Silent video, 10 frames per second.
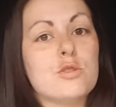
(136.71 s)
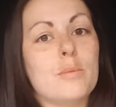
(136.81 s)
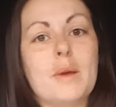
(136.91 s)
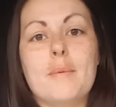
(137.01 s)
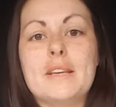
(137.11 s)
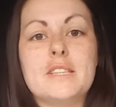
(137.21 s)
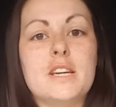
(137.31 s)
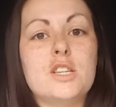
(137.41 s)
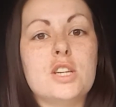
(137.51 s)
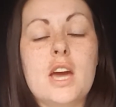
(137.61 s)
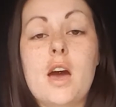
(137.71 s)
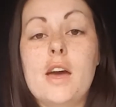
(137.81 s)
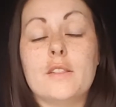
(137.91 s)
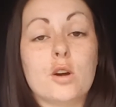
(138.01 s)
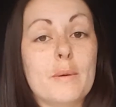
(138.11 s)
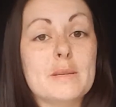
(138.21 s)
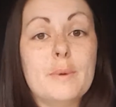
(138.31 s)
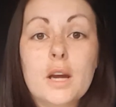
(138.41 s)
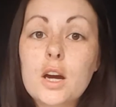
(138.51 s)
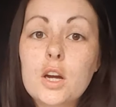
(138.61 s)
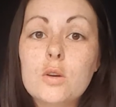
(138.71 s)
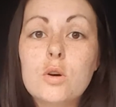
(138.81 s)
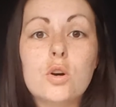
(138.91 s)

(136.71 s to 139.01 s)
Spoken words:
drop me a message in the comments below,